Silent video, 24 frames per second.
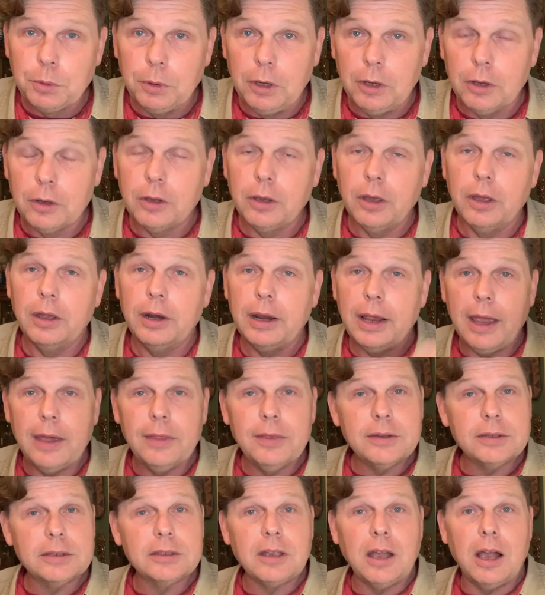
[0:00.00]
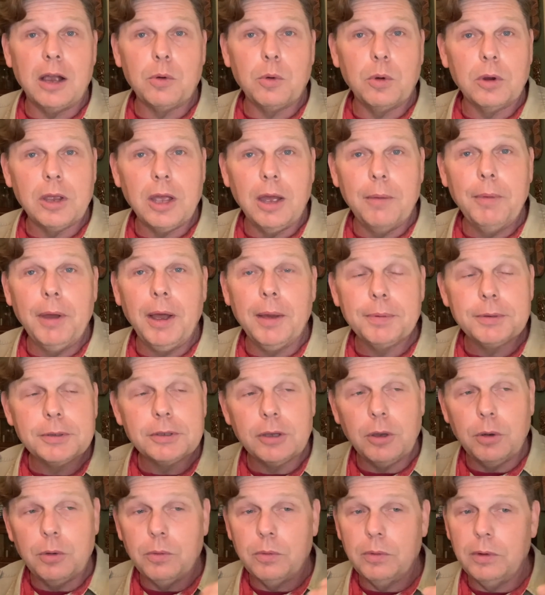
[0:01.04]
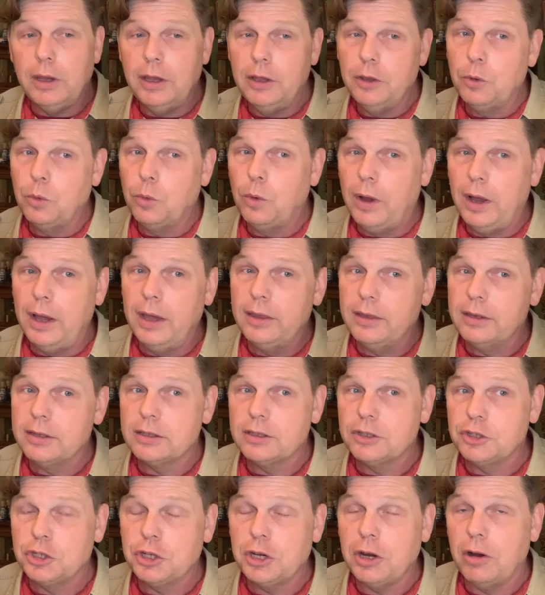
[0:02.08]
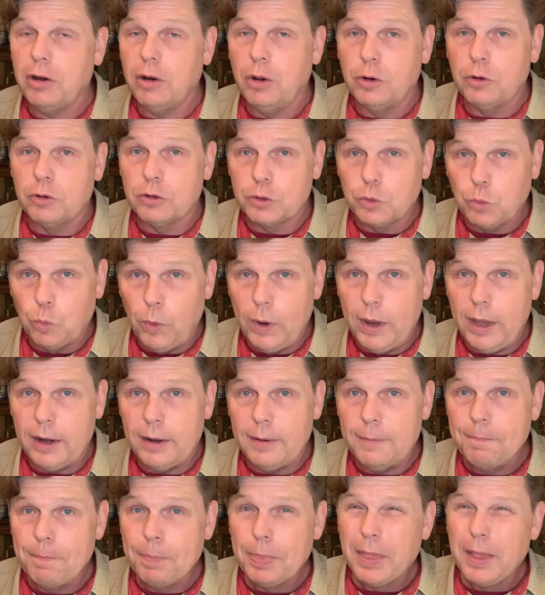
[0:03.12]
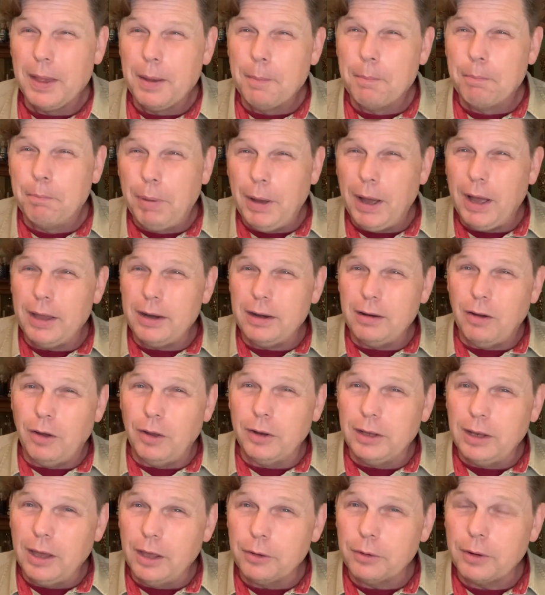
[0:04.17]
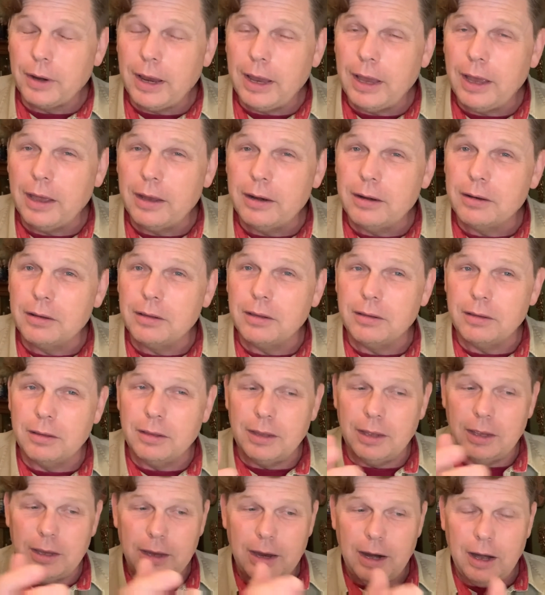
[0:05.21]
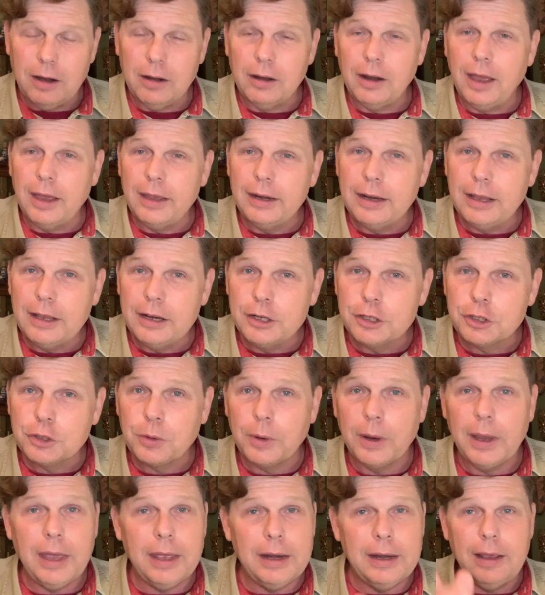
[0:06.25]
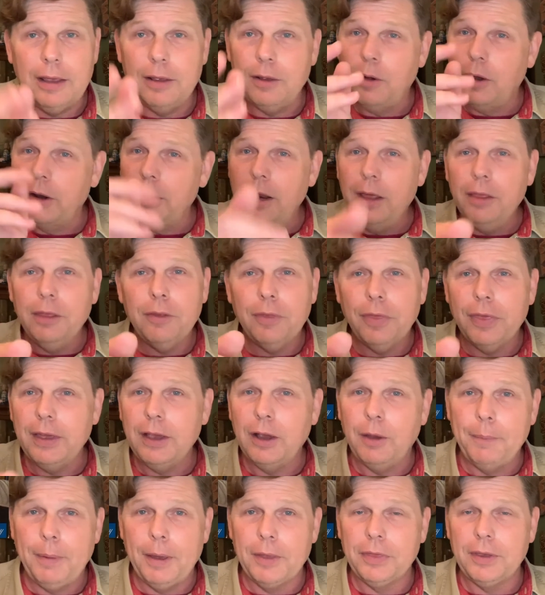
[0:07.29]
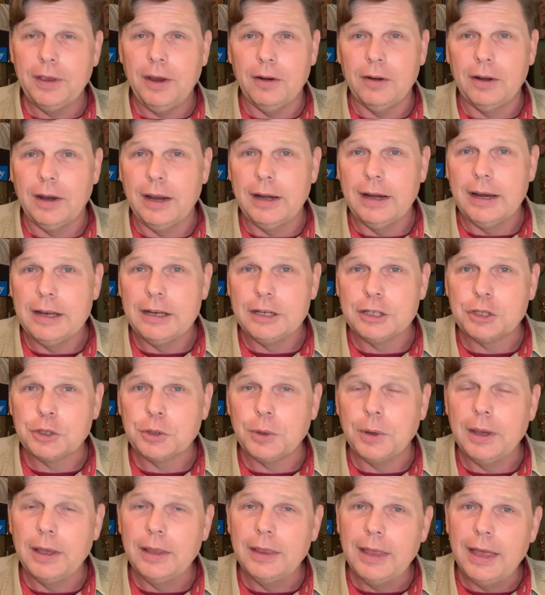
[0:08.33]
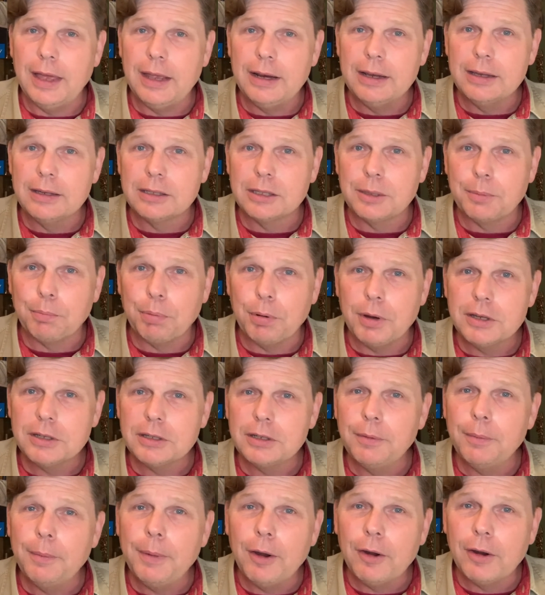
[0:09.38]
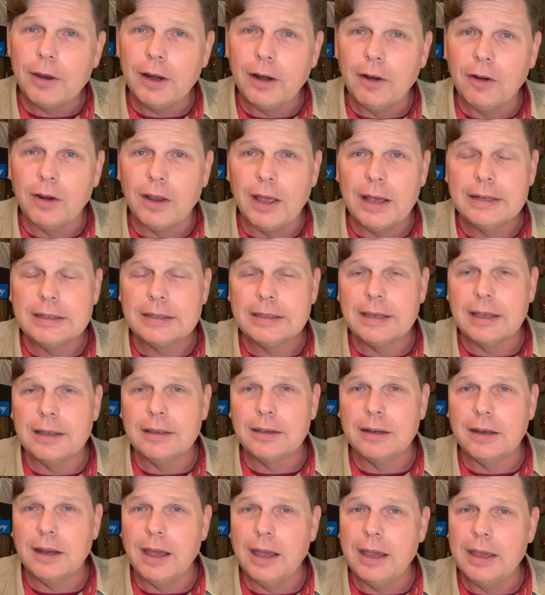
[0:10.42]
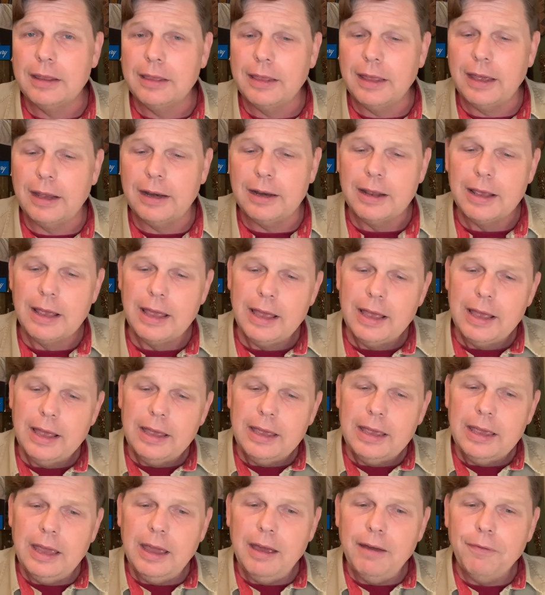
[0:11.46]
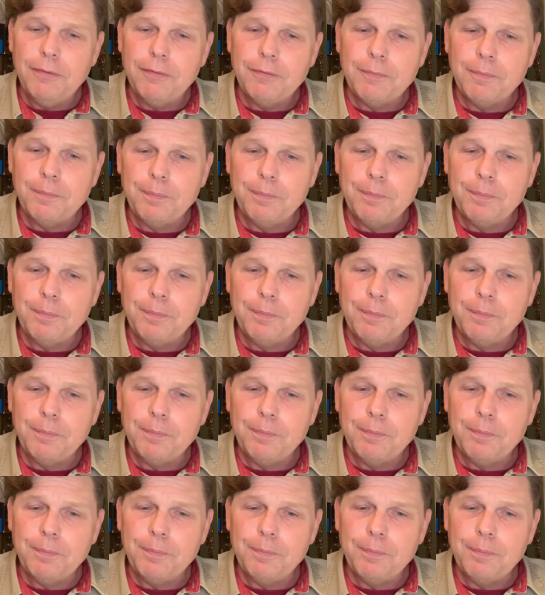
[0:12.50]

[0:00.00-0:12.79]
will look good and the stock will come up. So either way, the shareholders win. But on the other hand, the airline industry, and another thing about the airline industry, and that is the president of American Airlines said today that if